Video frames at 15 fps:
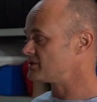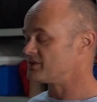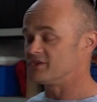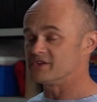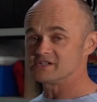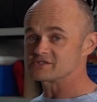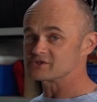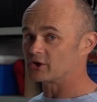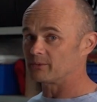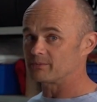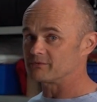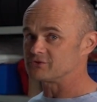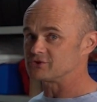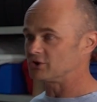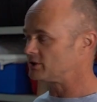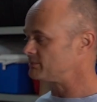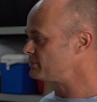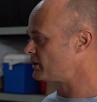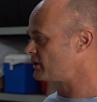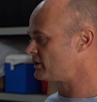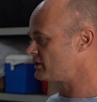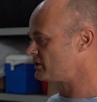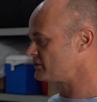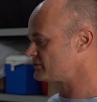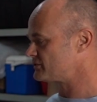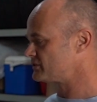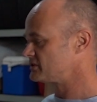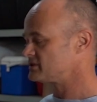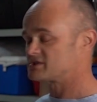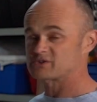this type of job of
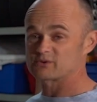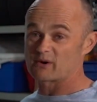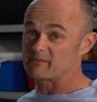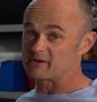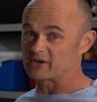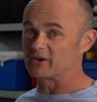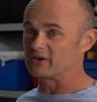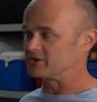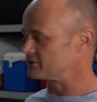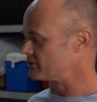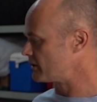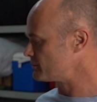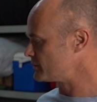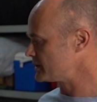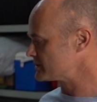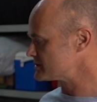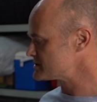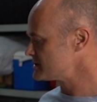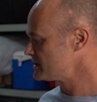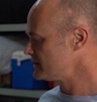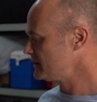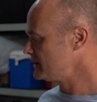ceramic coating your own wheels.